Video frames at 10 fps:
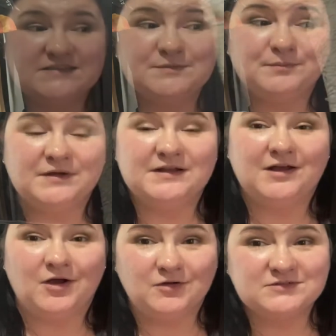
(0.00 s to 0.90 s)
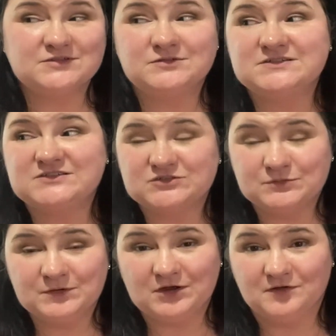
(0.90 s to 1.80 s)
but also is
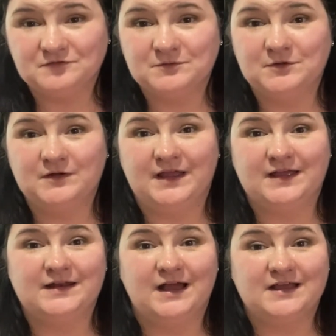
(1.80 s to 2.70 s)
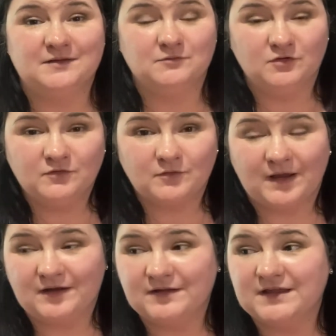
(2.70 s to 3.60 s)
super comfortable and I can move
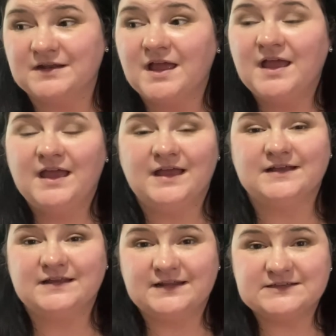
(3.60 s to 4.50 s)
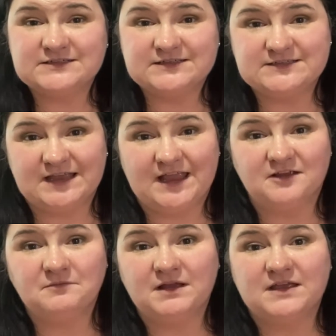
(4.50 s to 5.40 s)
around in and can easily take care
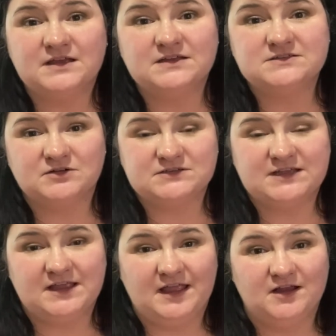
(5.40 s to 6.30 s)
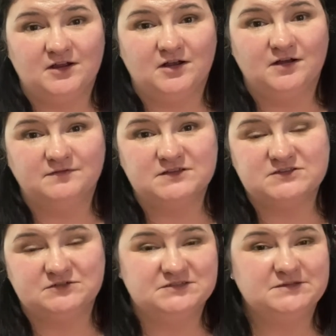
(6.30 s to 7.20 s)
of my kids or take care of the
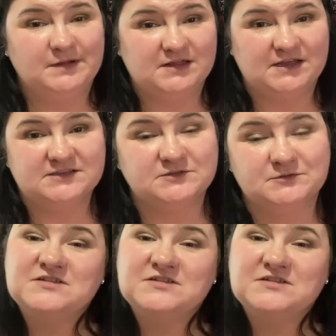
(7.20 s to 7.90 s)
students in my classroom.